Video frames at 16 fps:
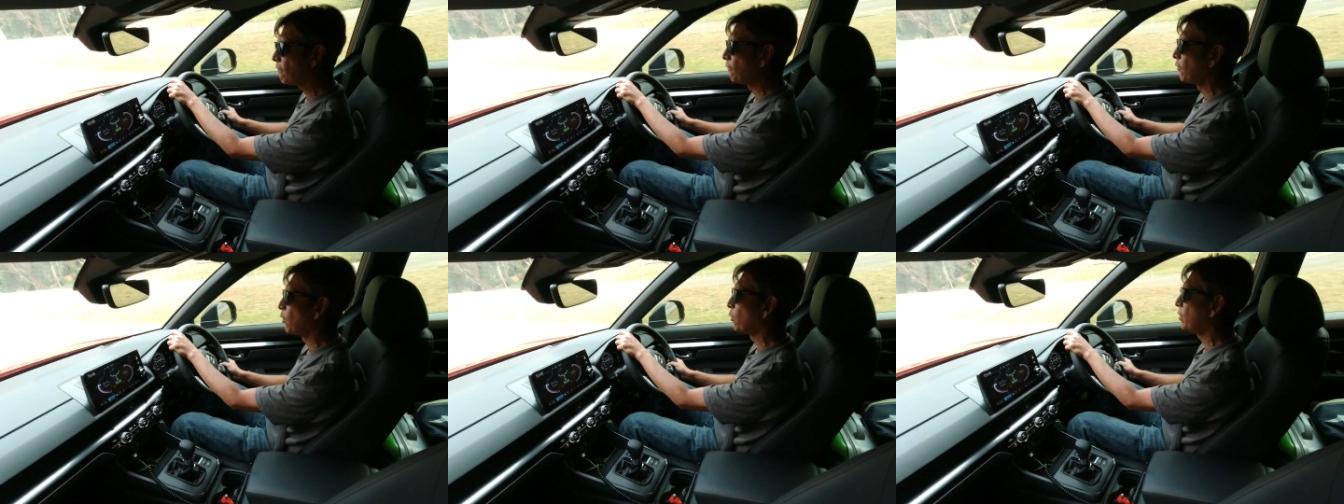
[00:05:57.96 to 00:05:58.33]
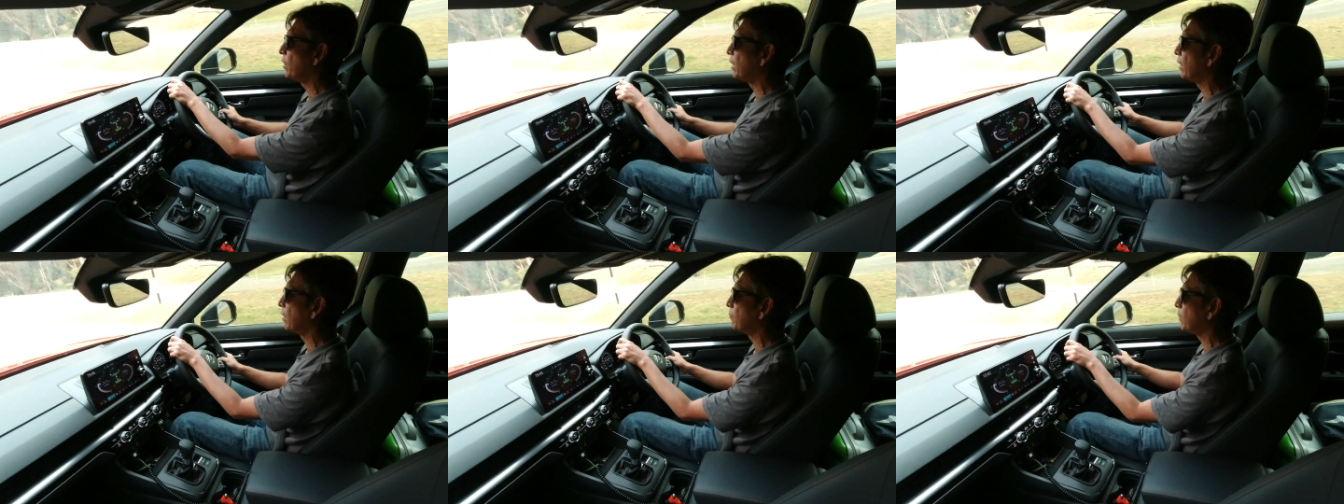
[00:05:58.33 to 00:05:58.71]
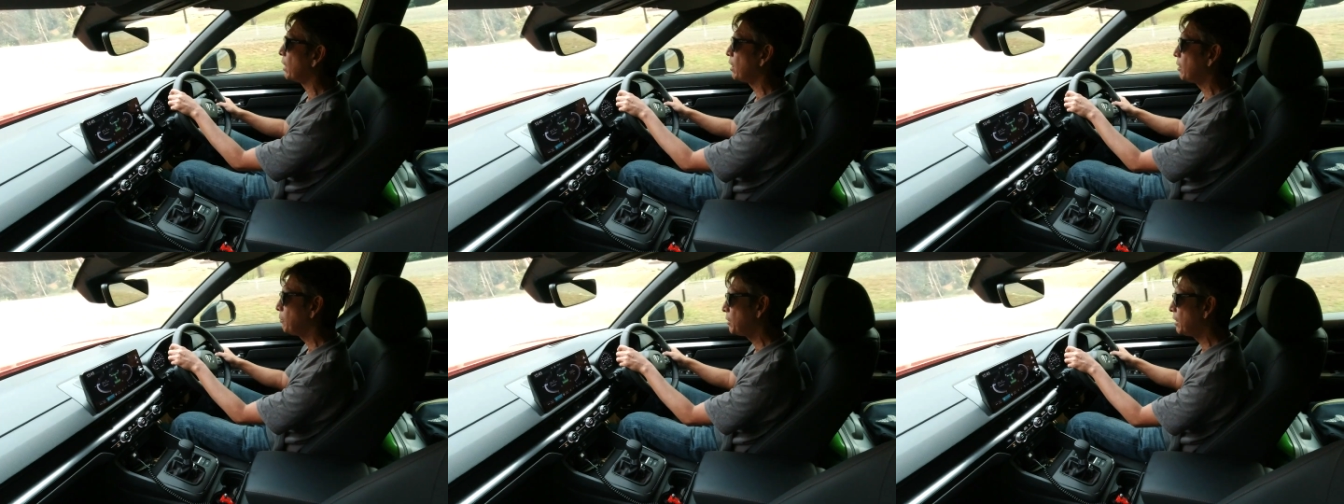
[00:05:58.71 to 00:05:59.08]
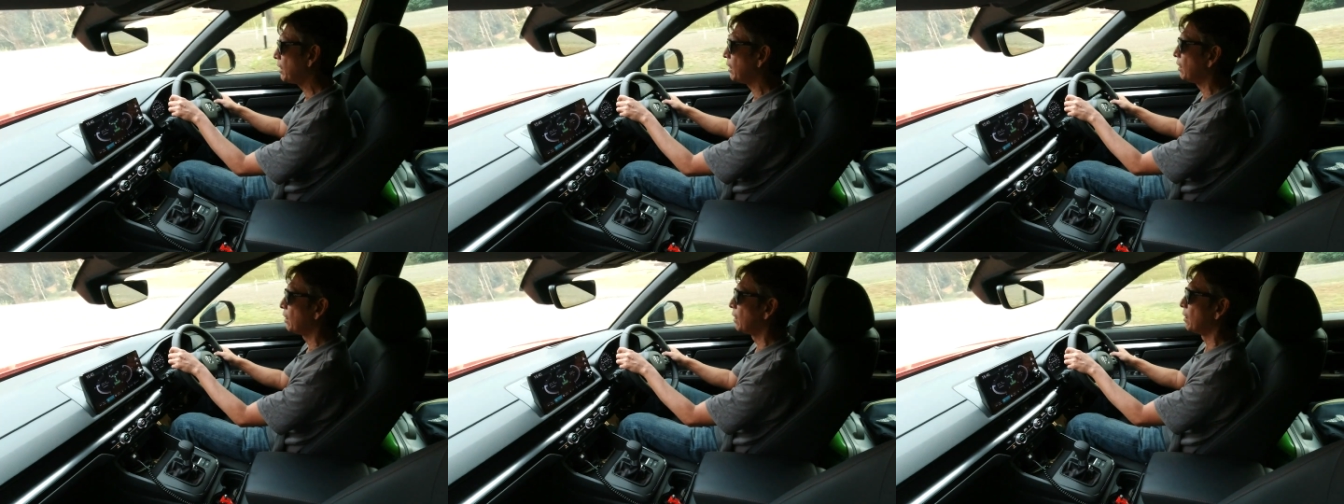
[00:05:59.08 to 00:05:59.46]
off-roading
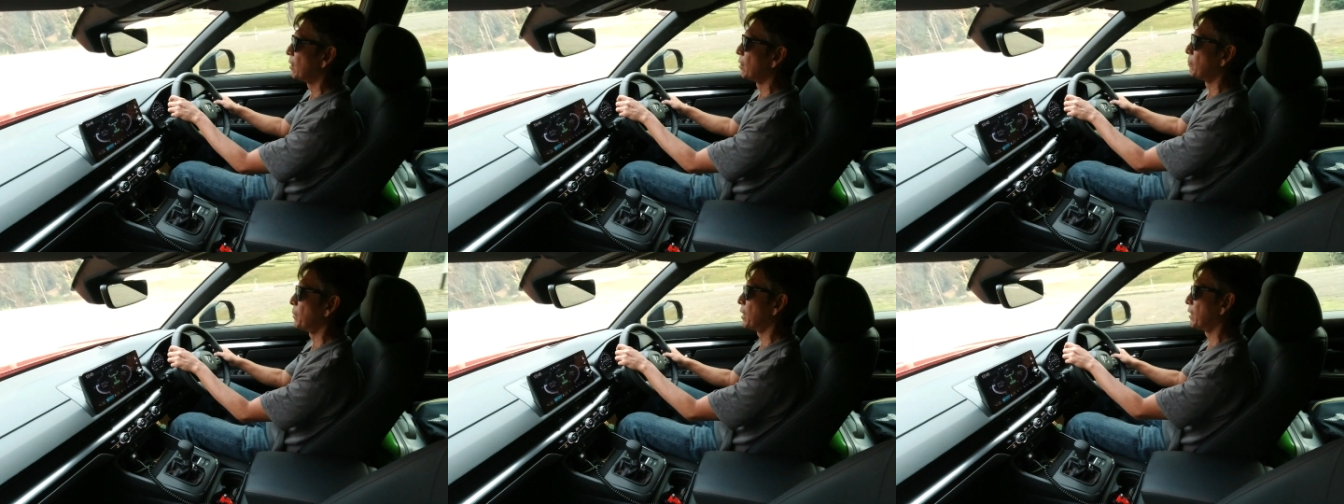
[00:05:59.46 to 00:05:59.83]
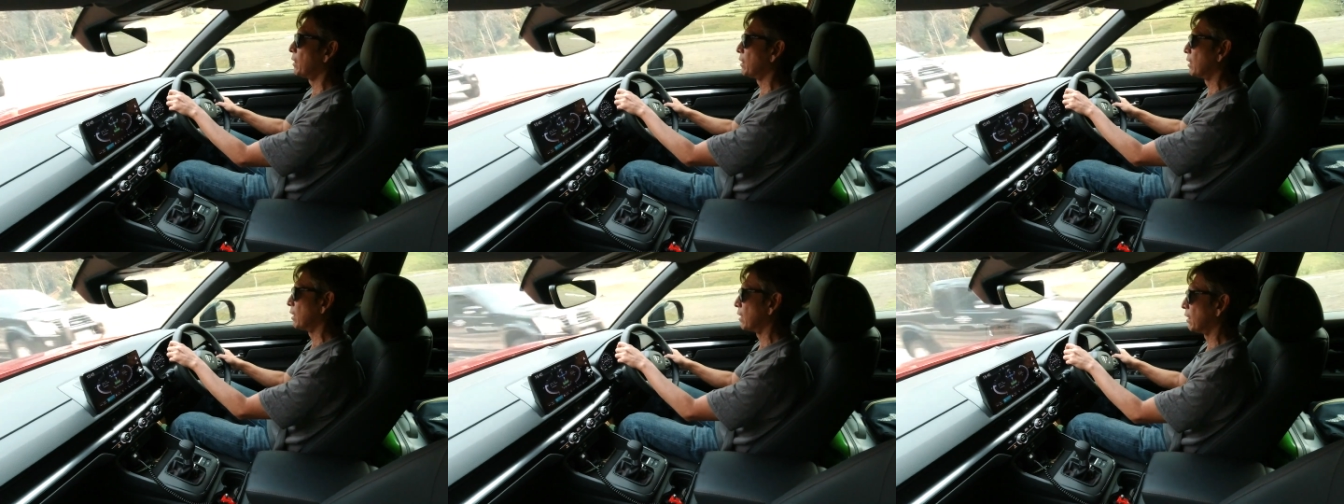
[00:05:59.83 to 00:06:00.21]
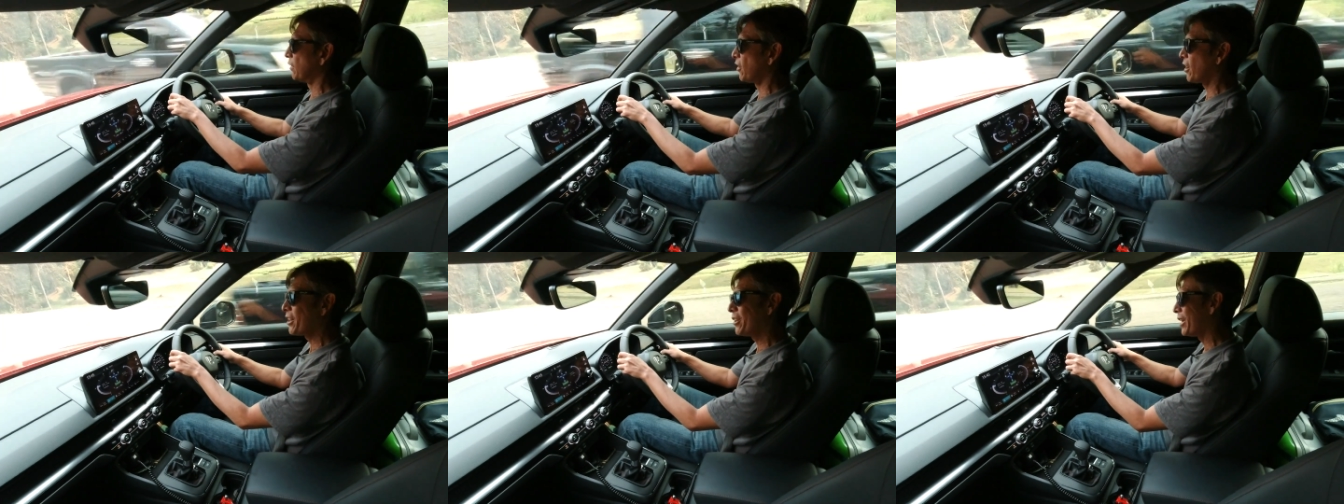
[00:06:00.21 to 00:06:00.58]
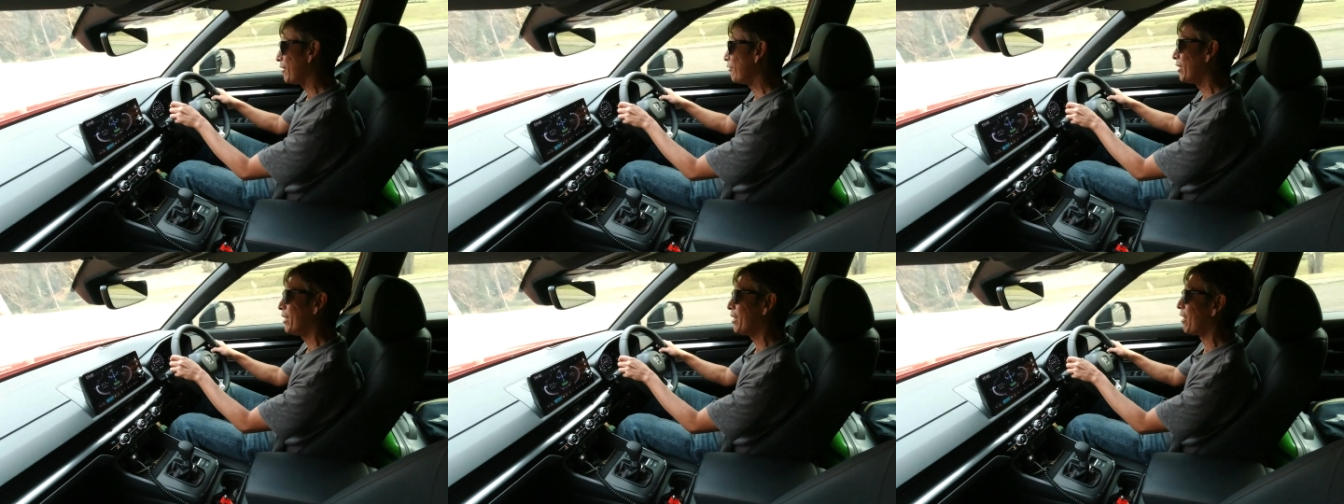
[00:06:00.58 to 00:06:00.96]
maybe, but not
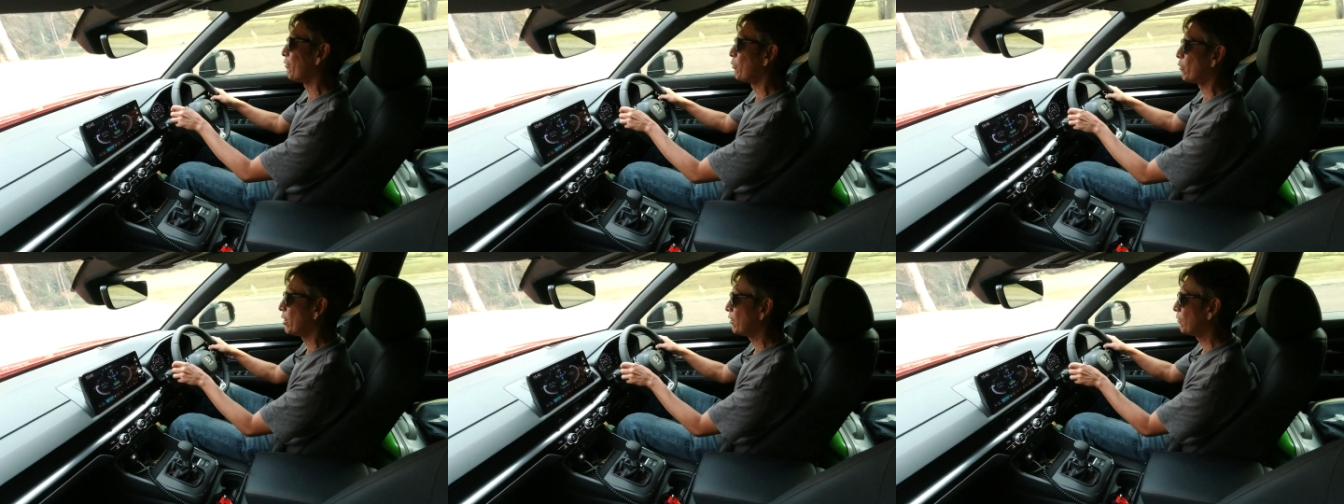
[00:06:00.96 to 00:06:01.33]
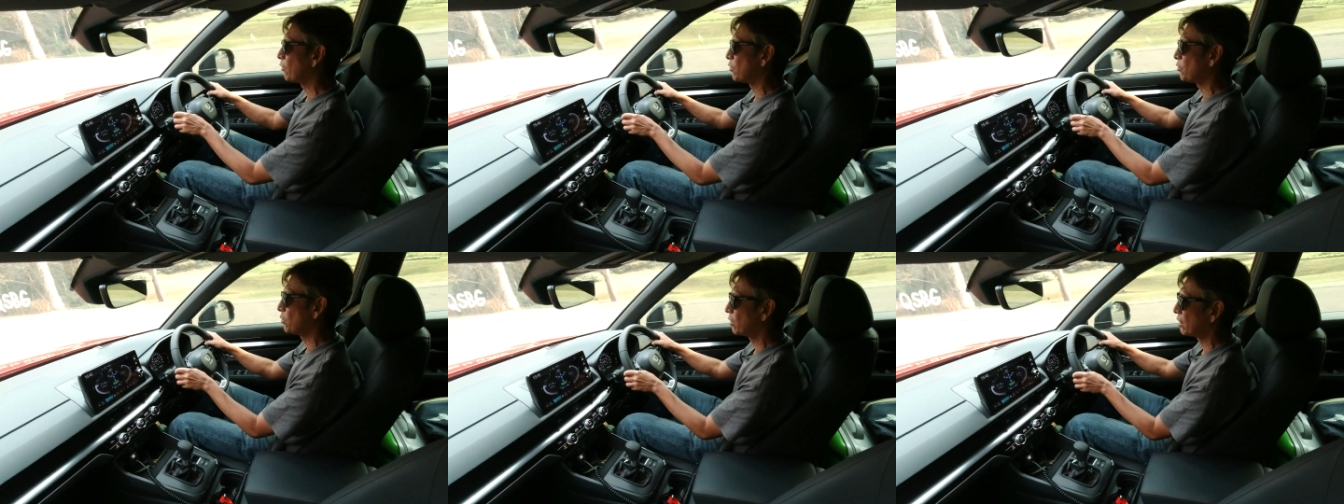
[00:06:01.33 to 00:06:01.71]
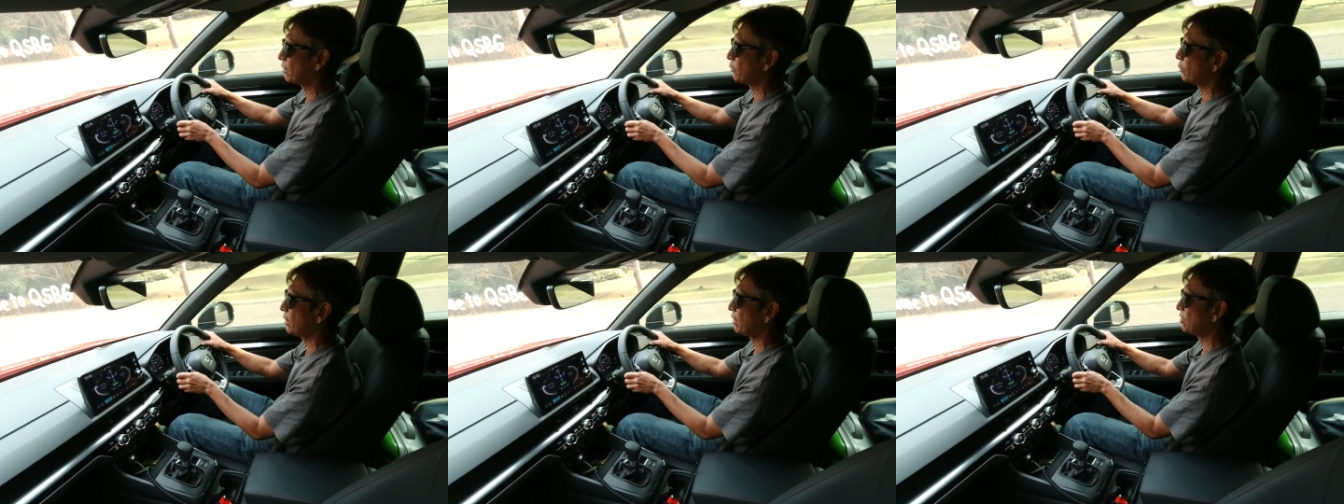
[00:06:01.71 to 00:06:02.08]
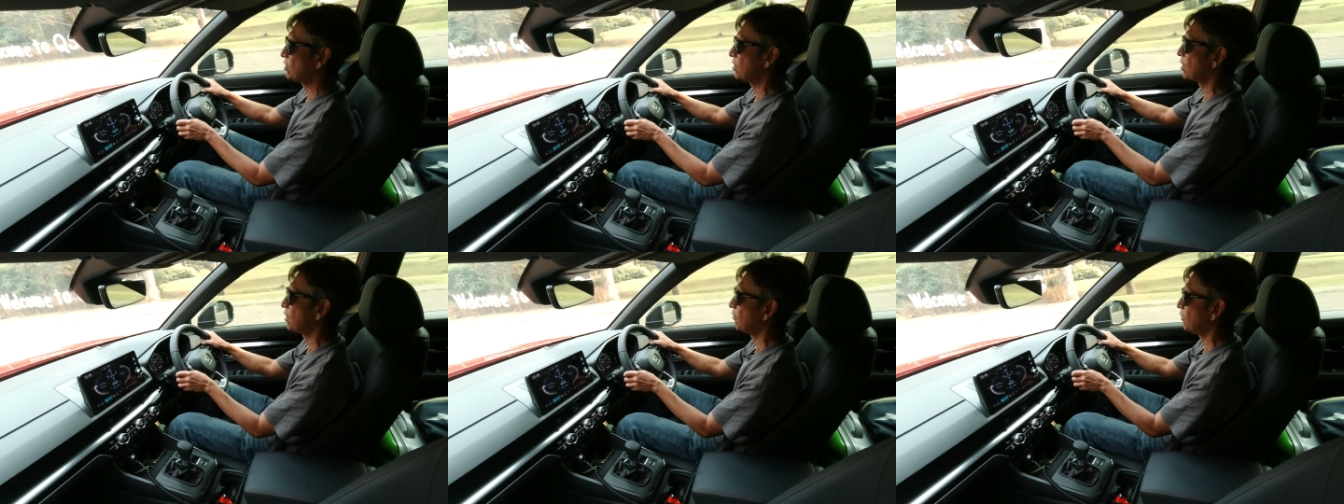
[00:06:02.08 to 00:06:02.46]
heavy off-roading for sure with the
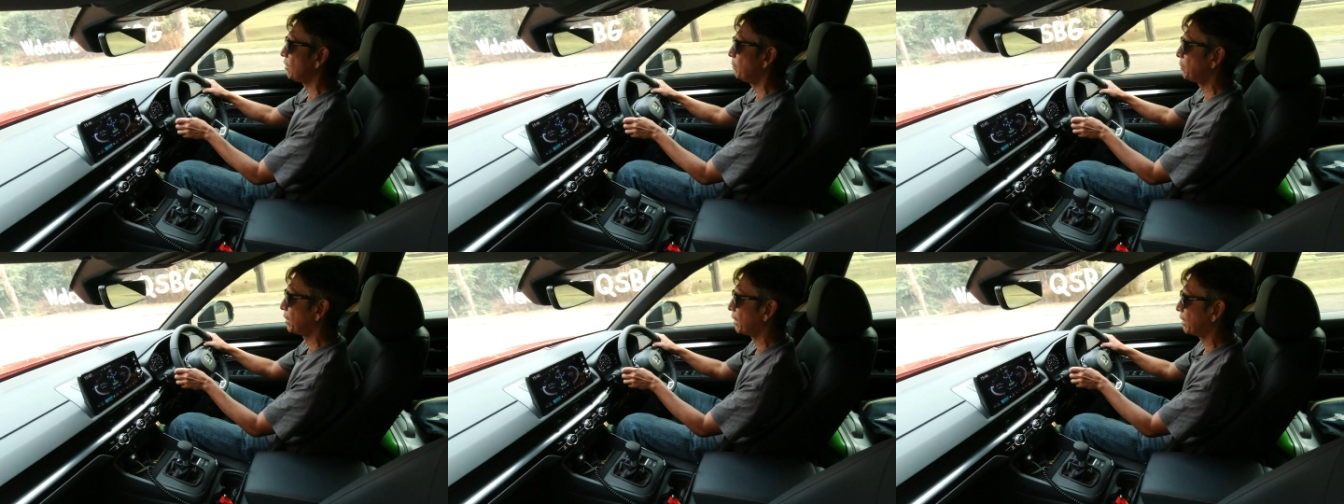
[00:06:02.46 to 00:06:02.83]
CRV.